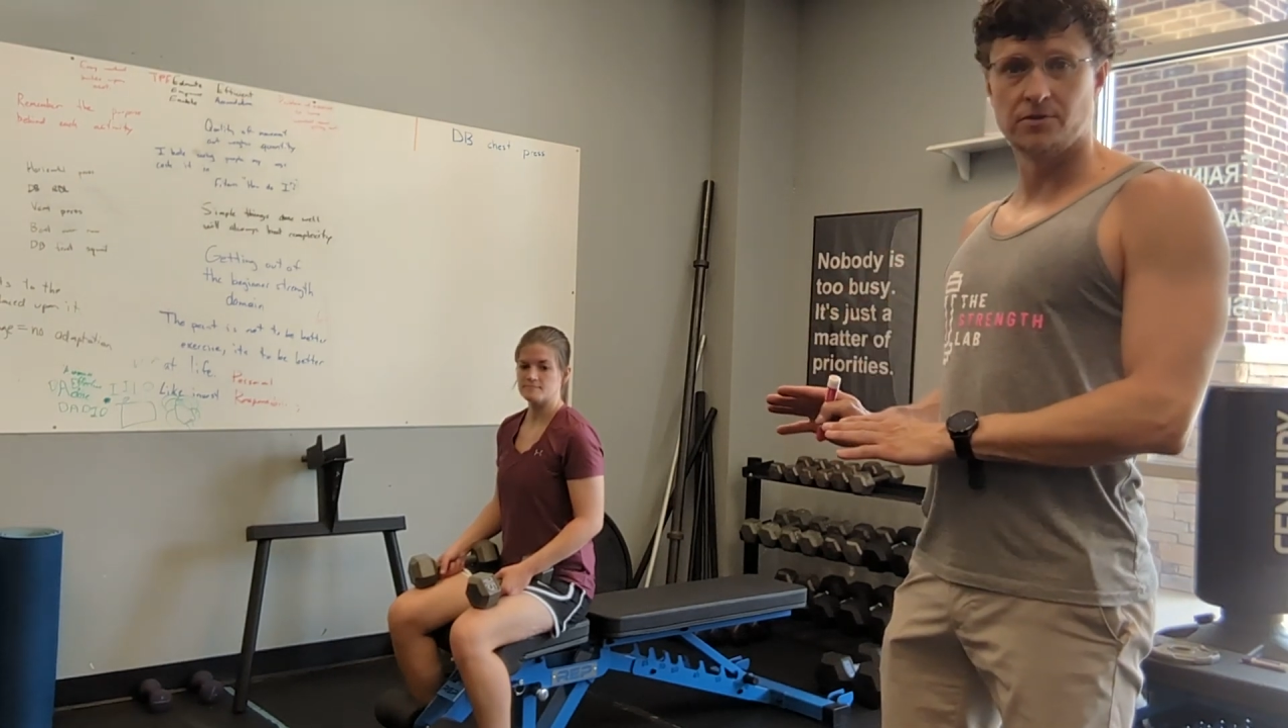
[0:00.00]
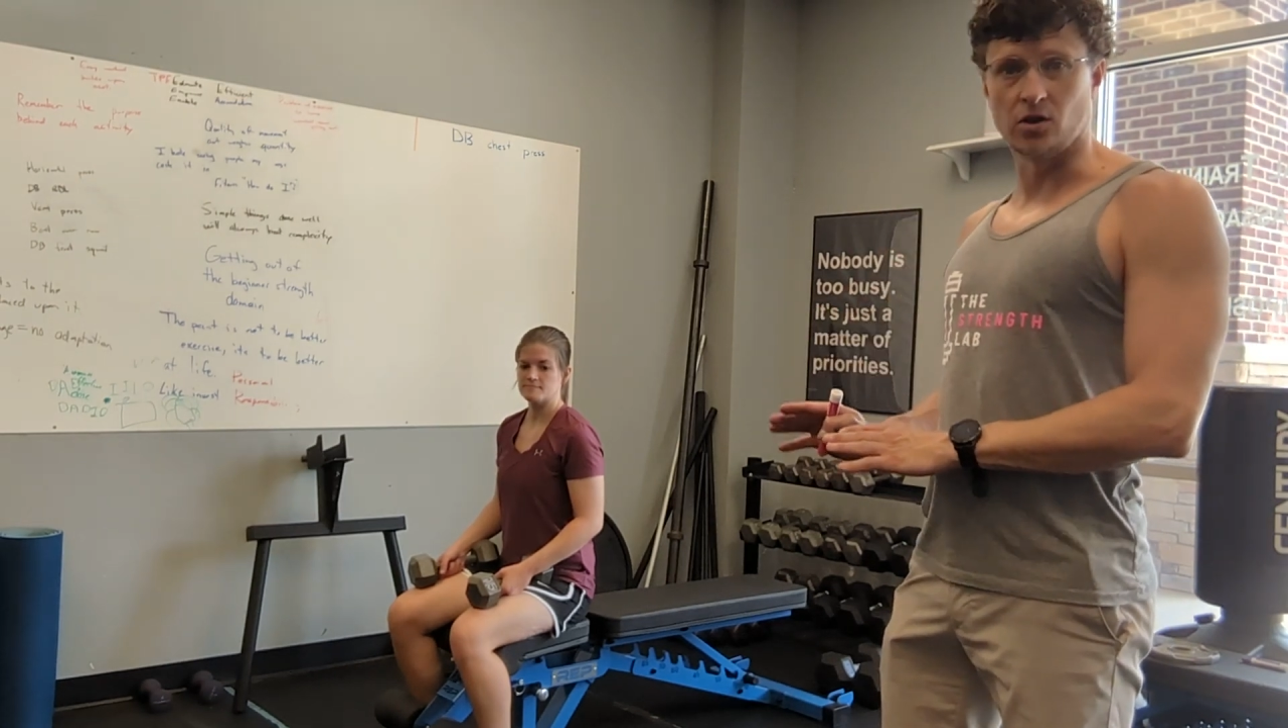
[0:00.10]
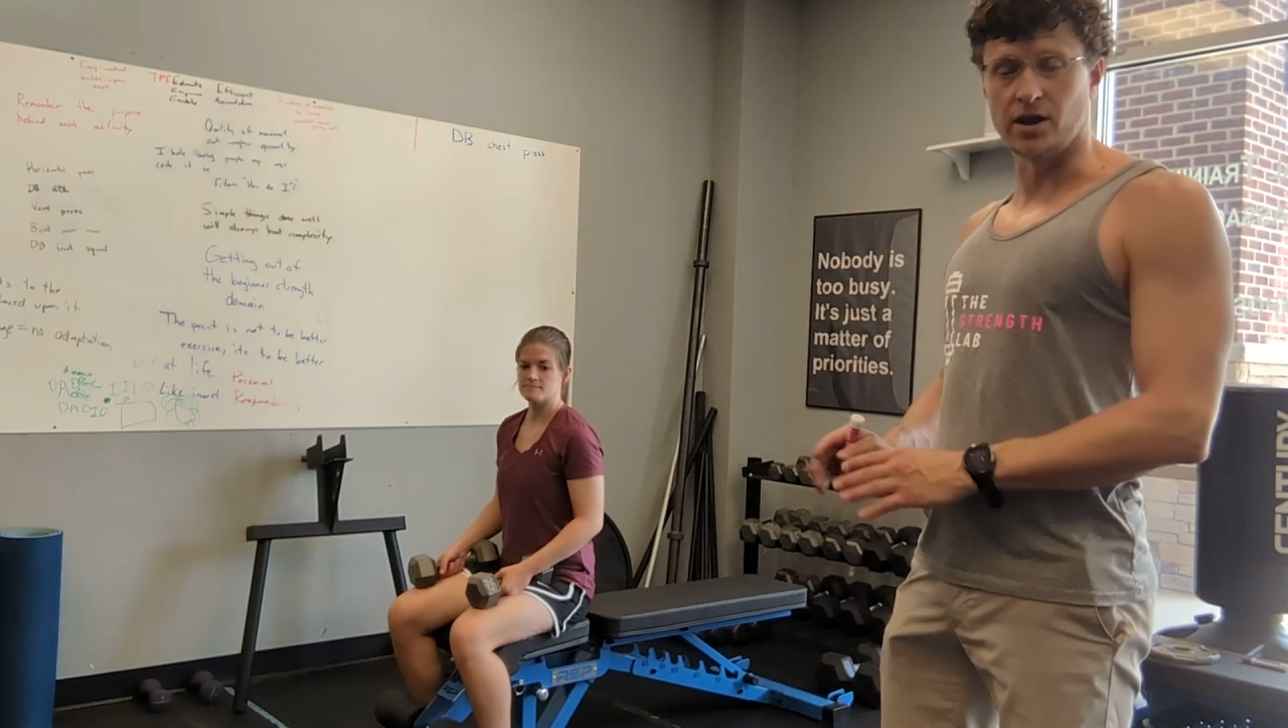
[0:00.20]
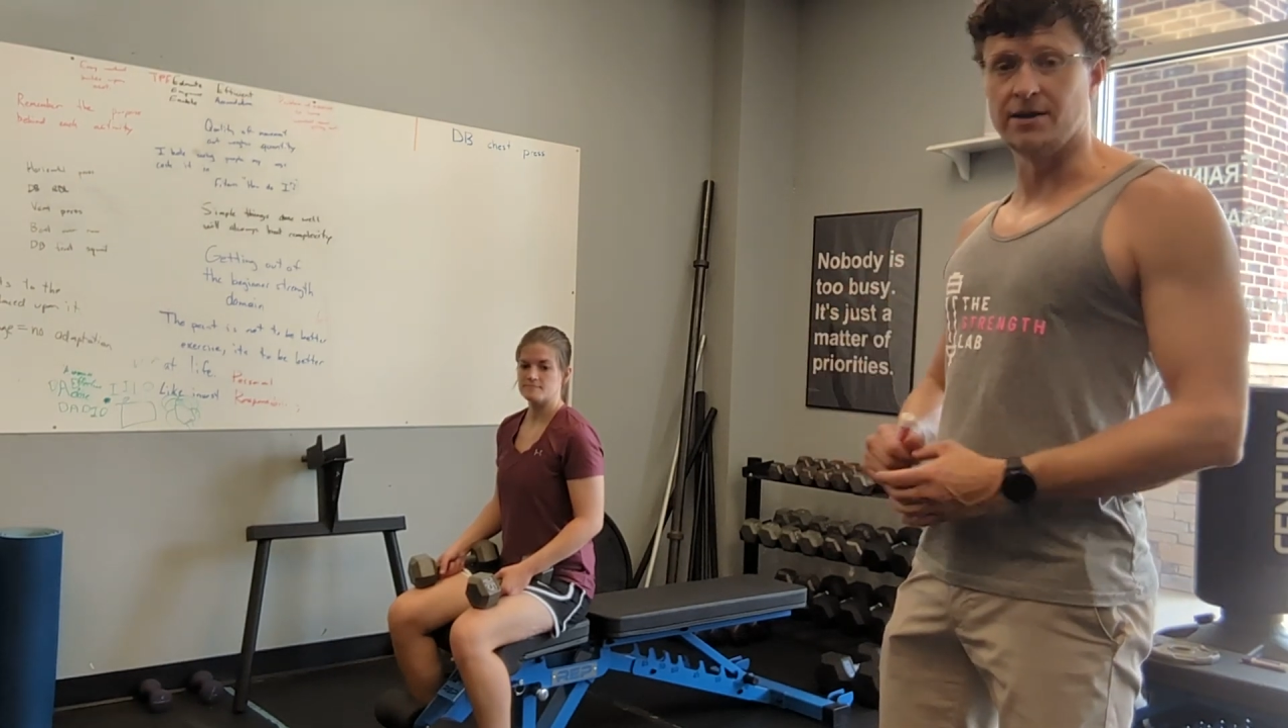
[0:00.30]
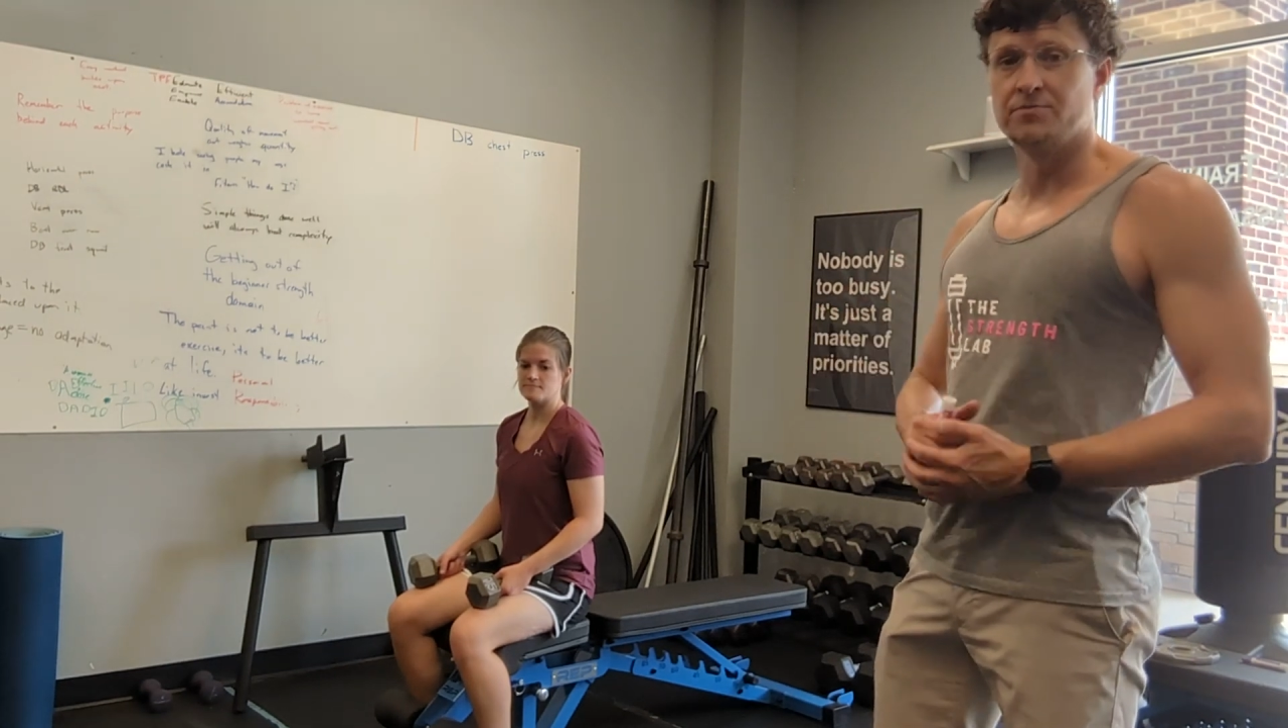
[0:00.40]

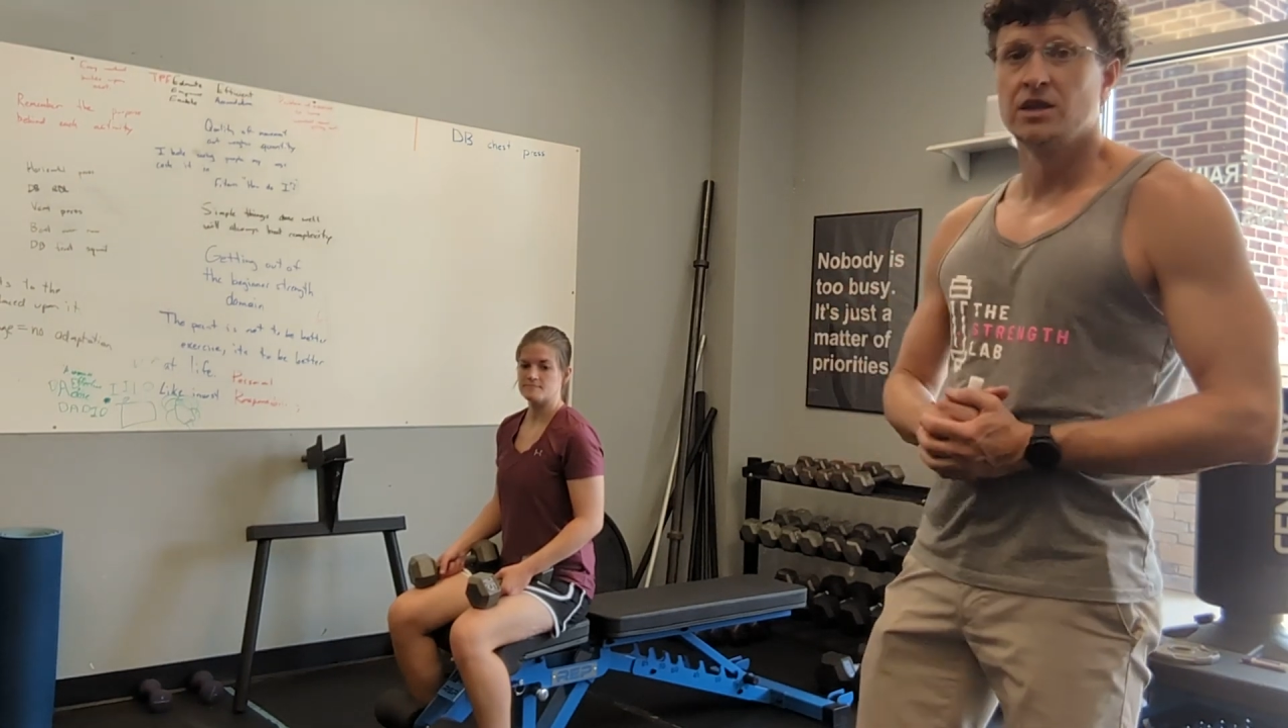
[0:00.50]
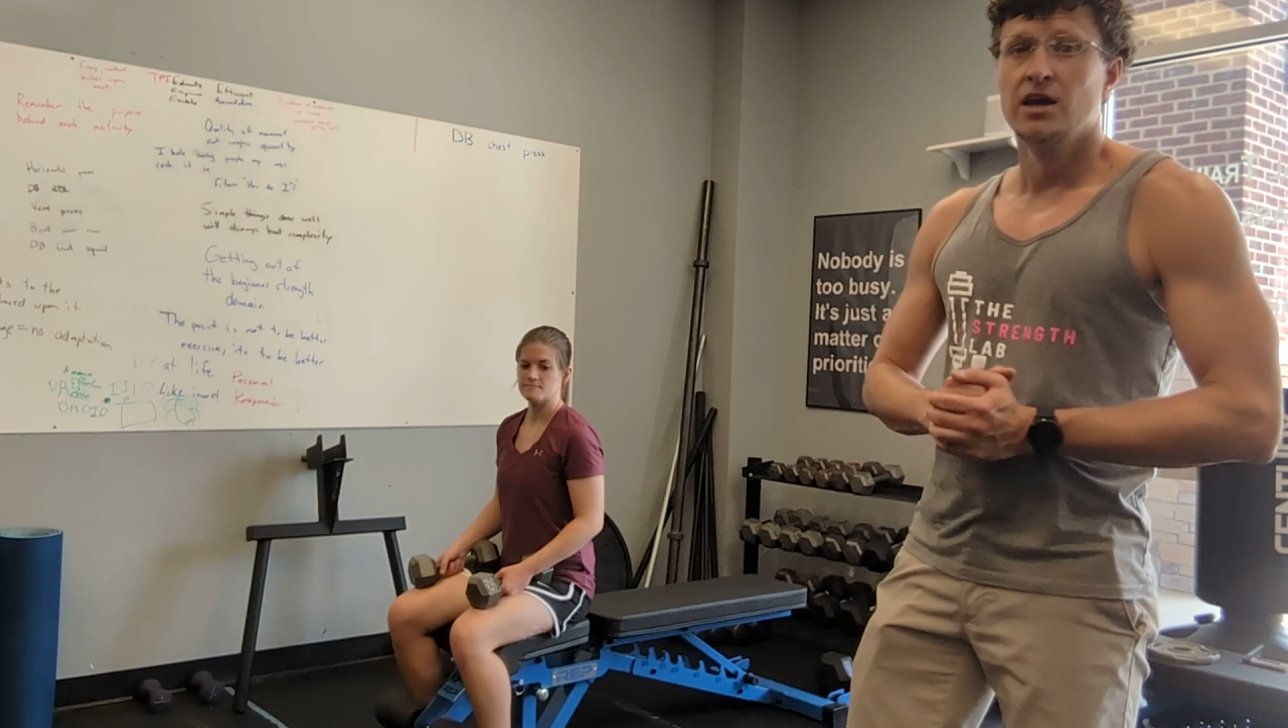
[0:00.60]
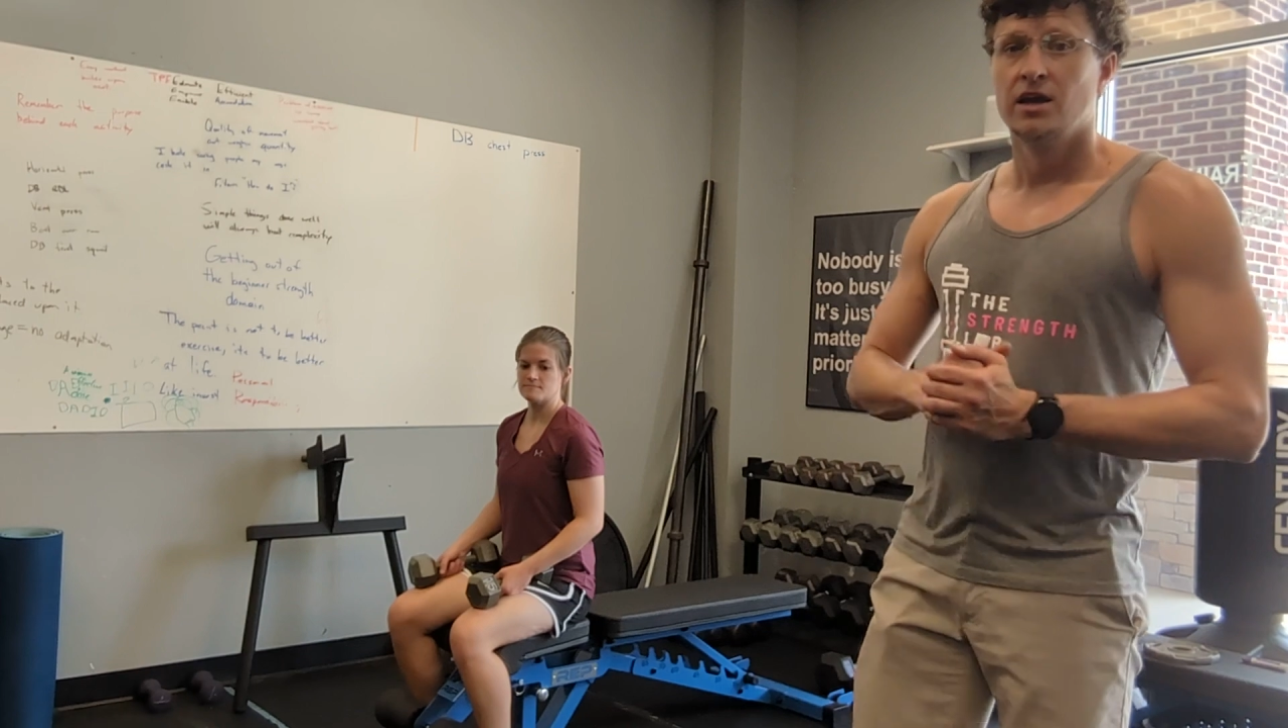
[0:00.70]
all right?